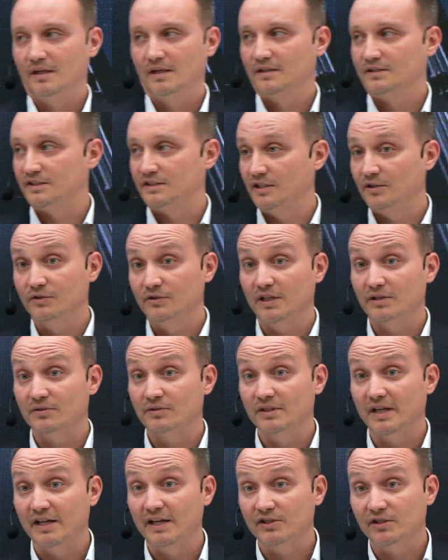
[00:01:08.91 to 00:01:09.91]
Zero
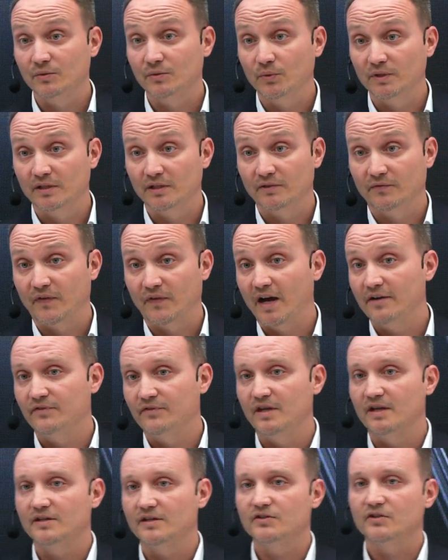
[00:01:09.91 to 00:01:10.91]
degradation within the five
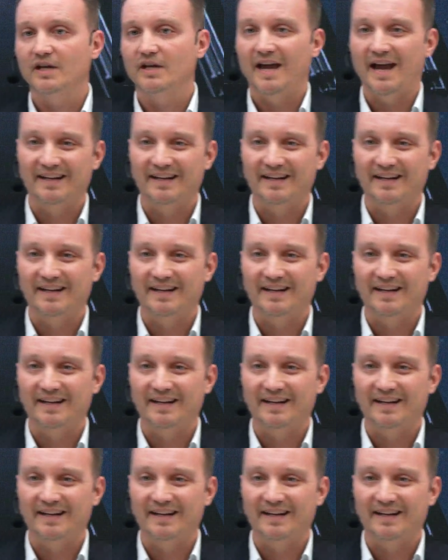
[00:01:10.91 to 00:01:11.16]
years,